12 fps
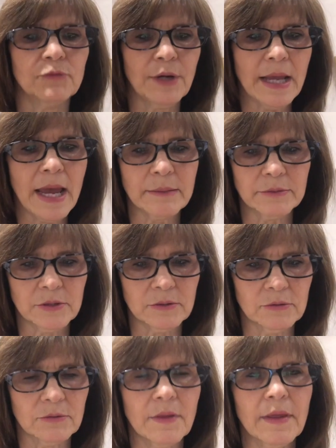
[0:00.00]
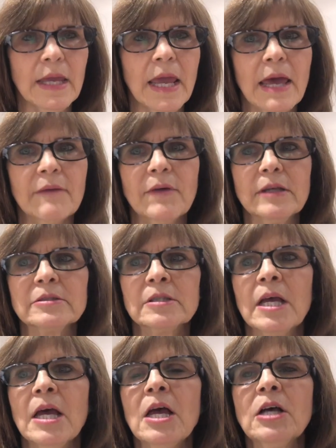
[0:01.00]
recapture sort of the canvas.
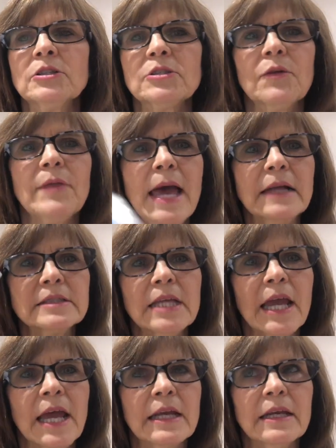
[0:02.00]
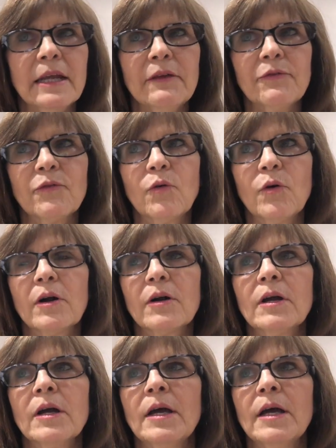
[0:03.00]
So that's handy
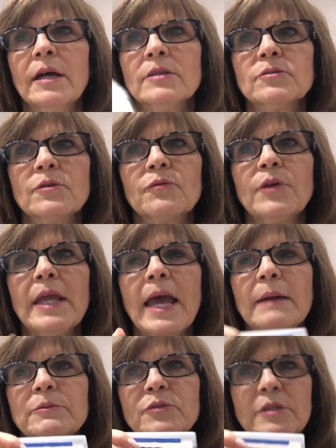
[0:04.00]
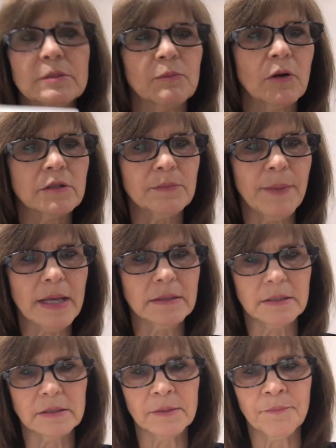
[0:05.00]
for sort of recapturing small
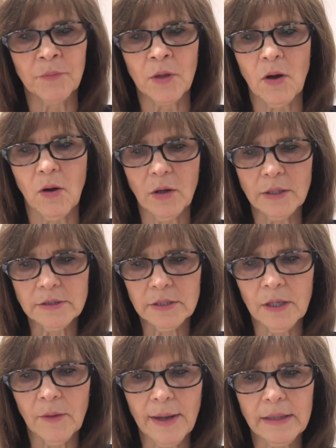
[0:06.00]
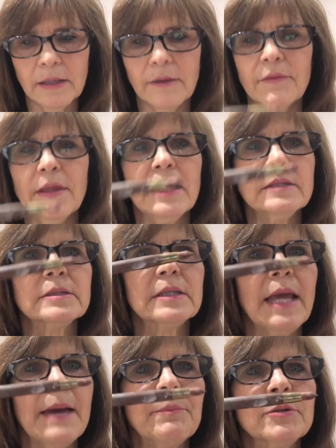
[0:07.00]
spaces. Also, I love this
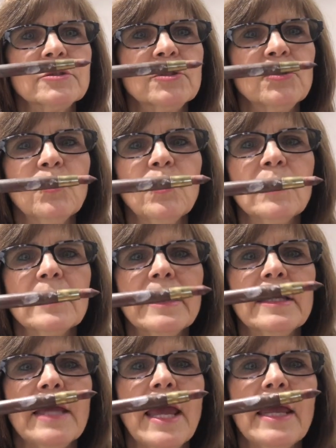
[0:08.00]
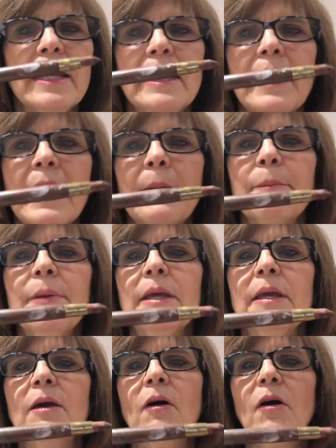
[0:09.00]
Kemper Tool, K E M P
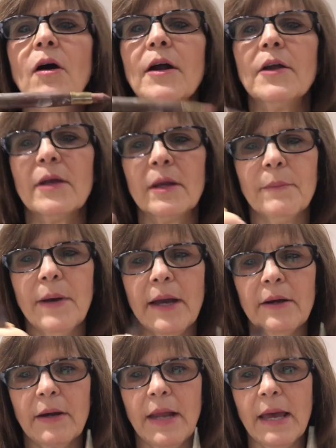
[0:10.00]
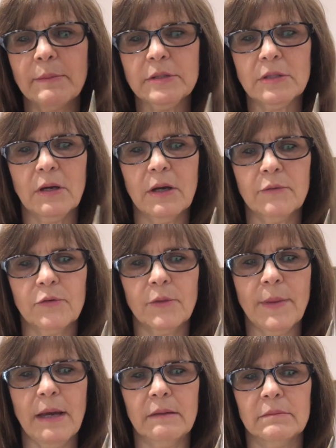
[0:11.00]
E R. You can buy it on Amazon for
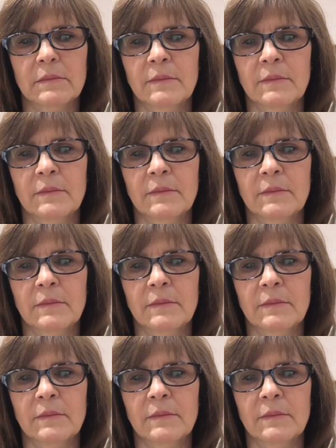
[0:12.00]
about